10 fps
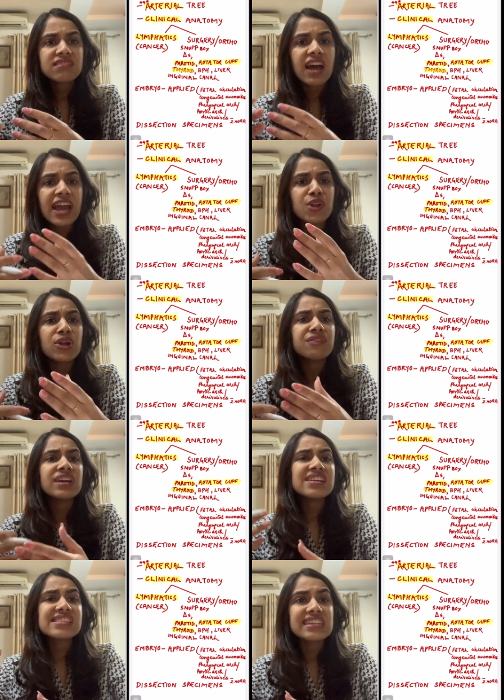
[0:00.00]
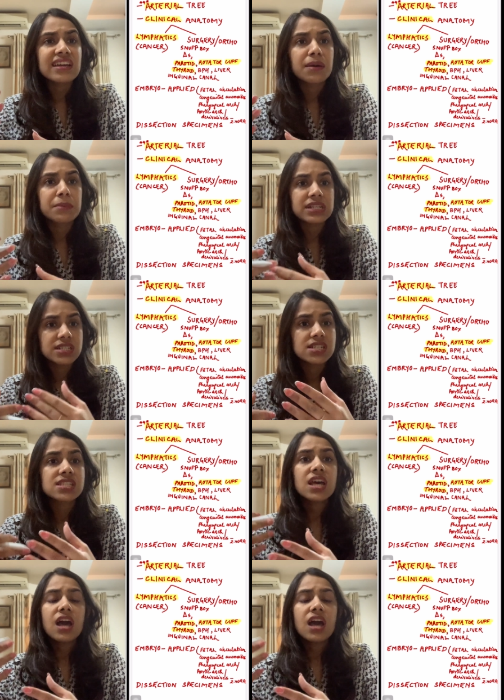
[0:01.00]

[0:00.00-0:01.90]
thyroid various ligaments